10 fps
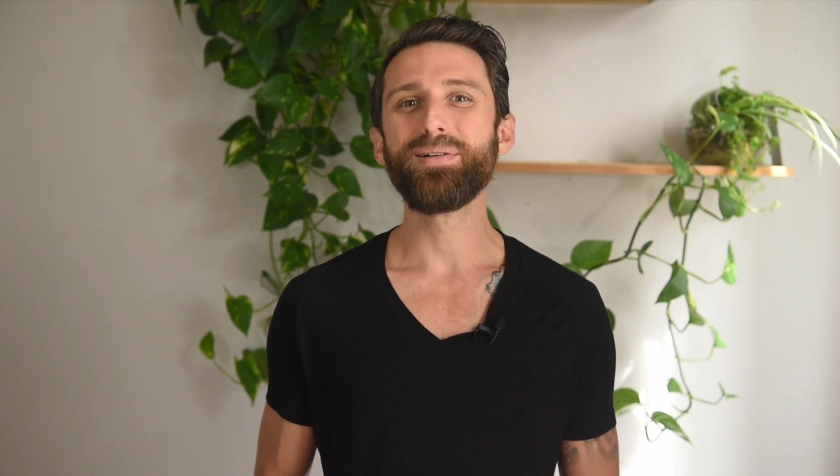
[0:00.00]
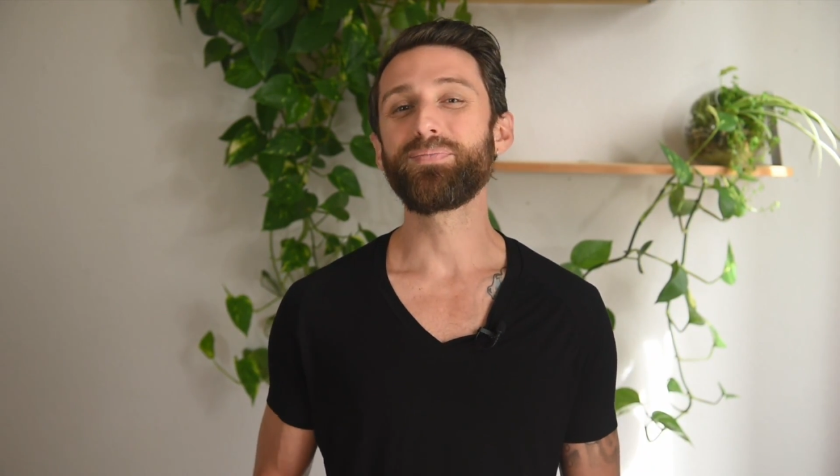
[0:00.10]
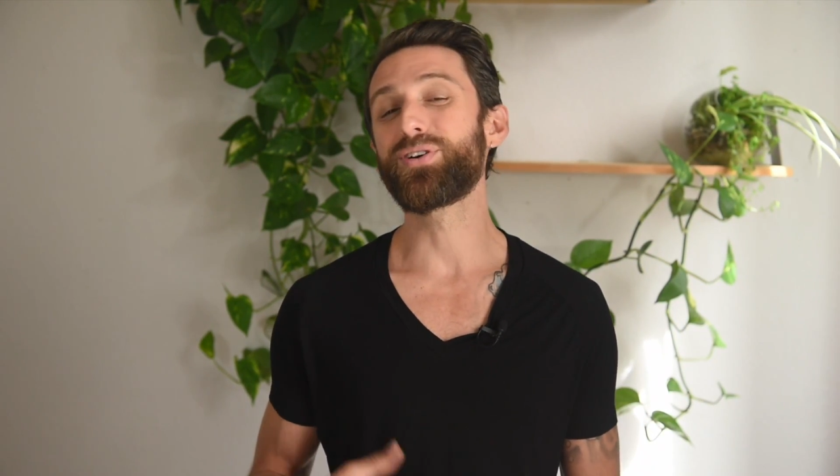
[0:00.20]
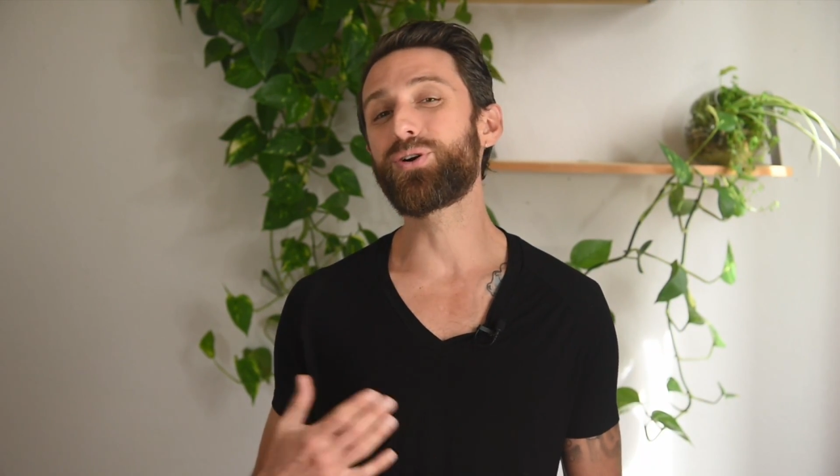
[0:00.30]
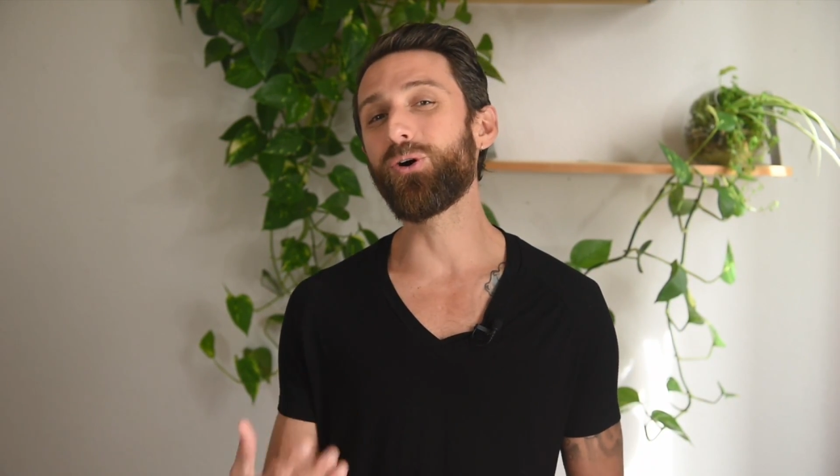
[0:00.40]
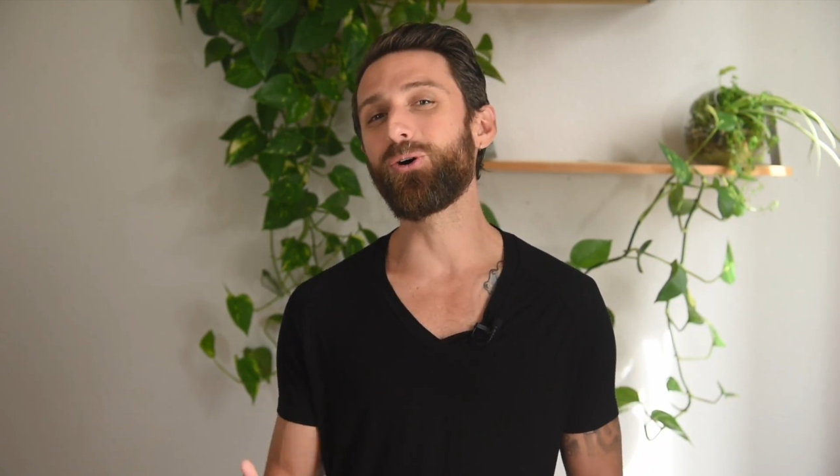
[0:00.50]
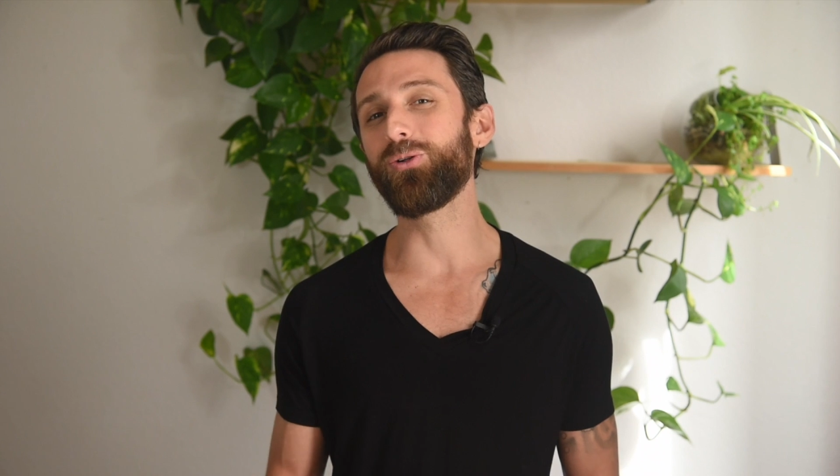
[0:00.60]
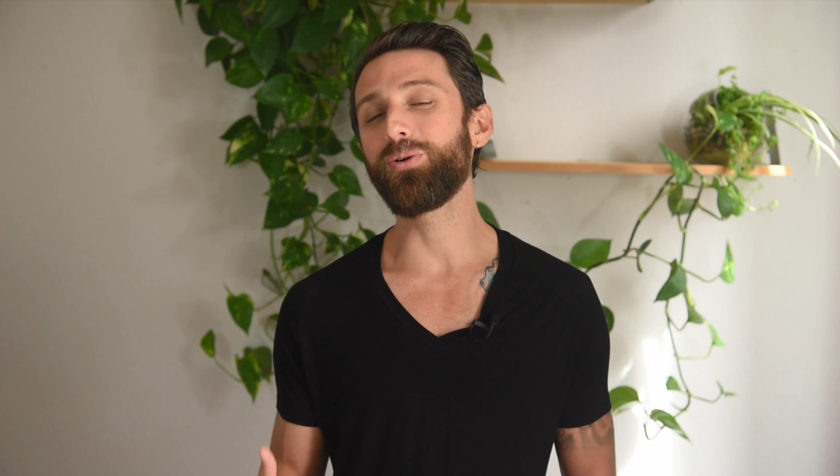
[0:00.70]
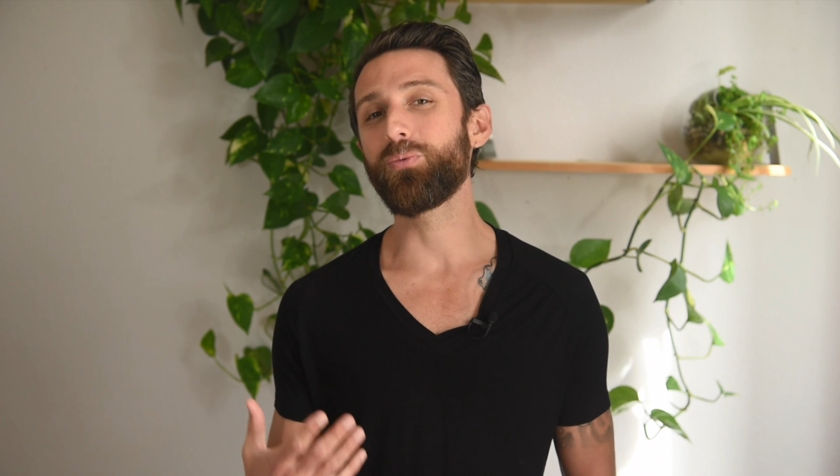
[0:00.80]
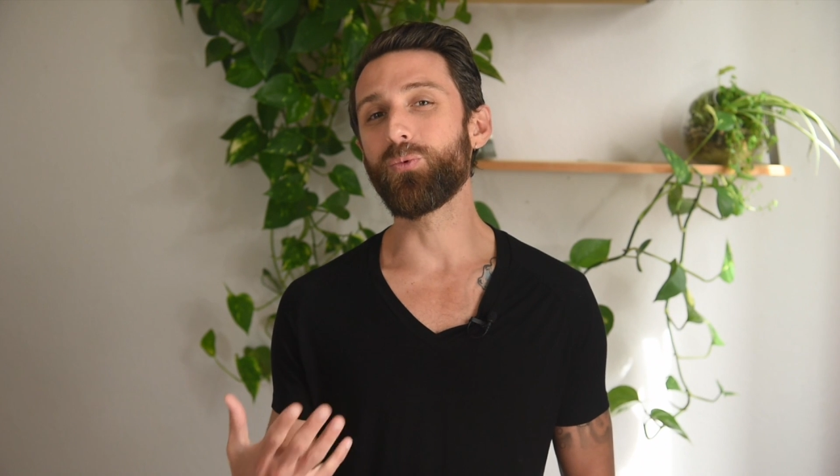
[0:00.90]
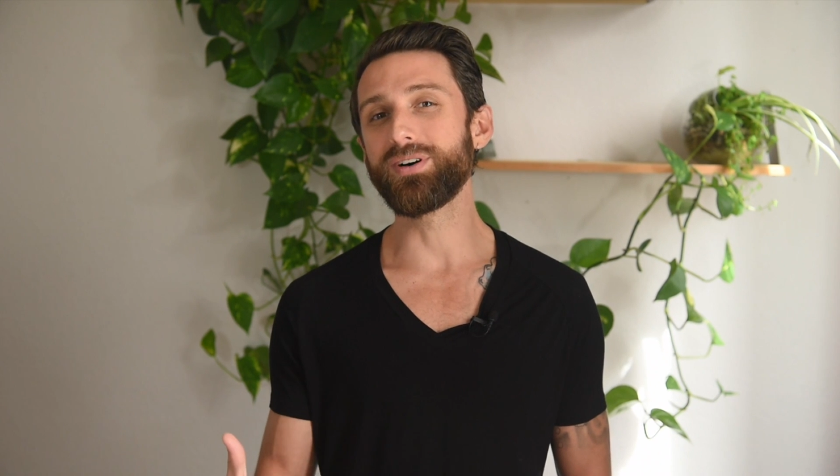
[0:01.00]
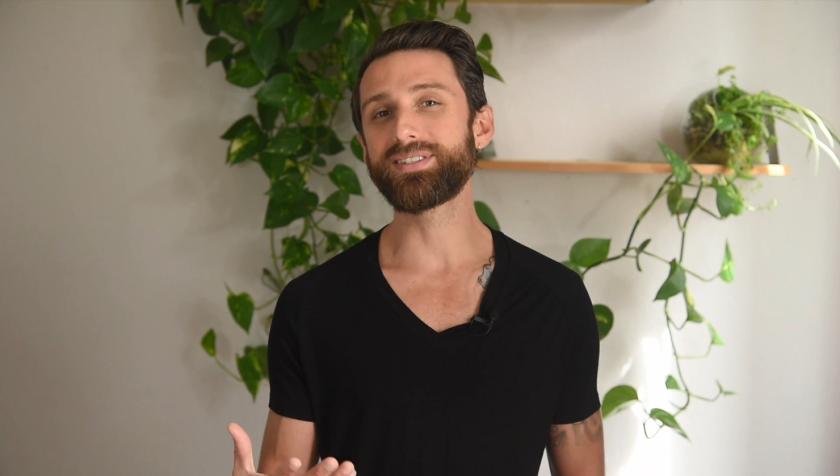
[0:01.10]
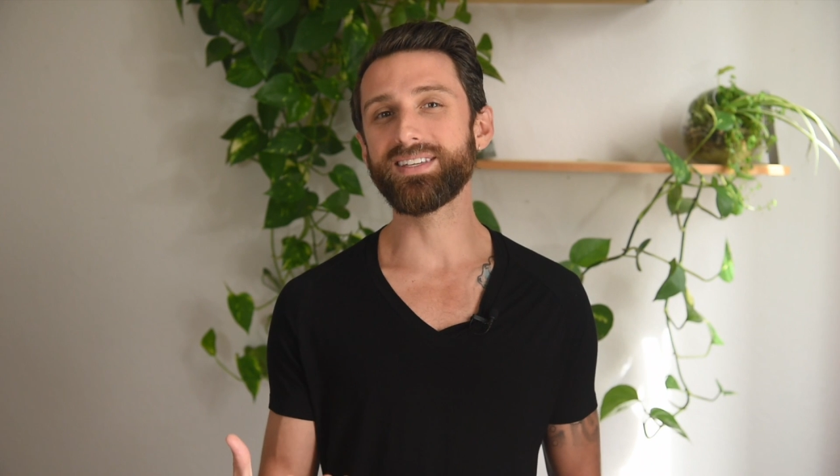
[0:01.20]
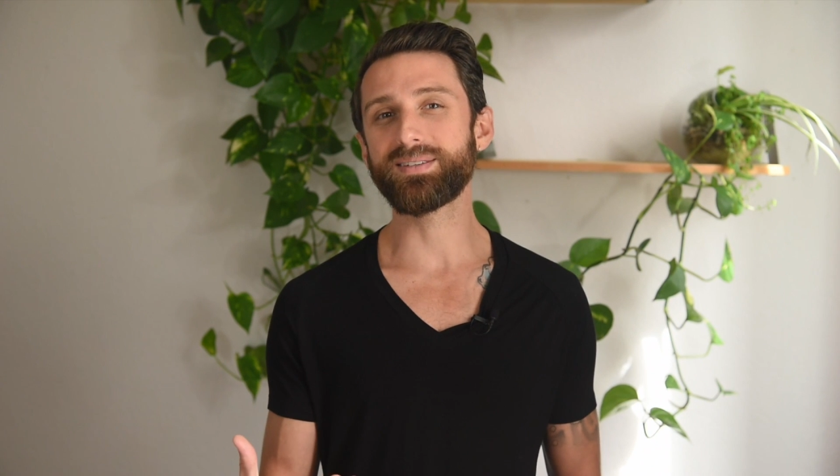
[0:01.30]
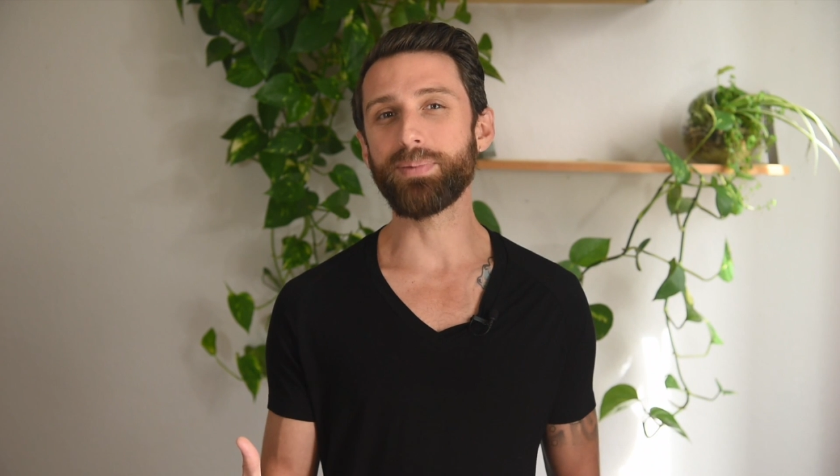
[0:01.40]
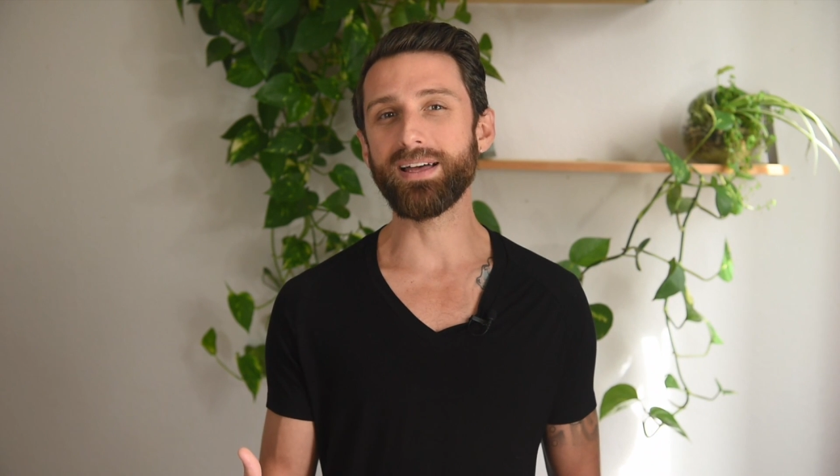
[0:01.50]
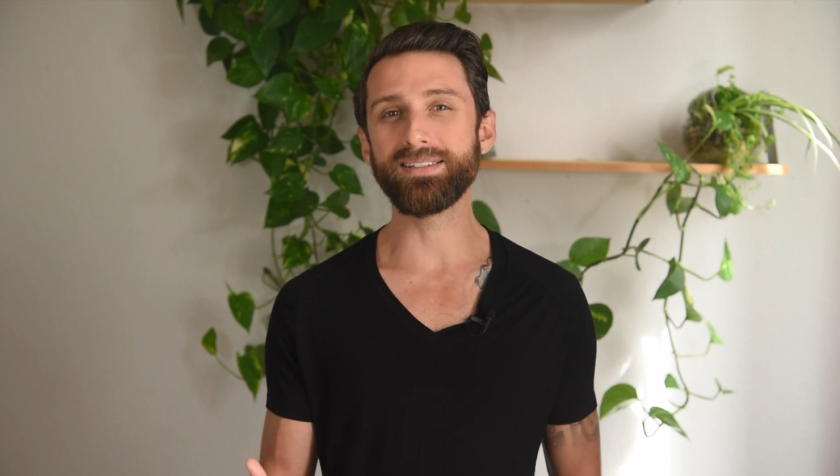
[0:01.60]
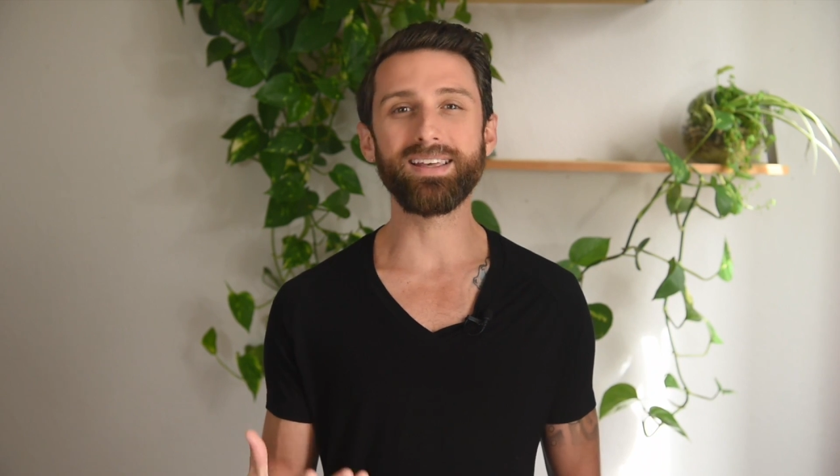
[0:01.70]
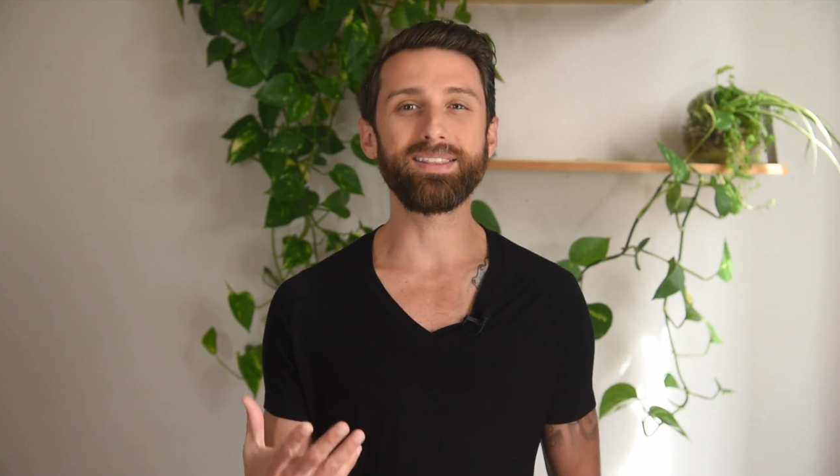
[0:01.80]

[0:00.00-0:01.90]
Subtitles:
The goal was to spend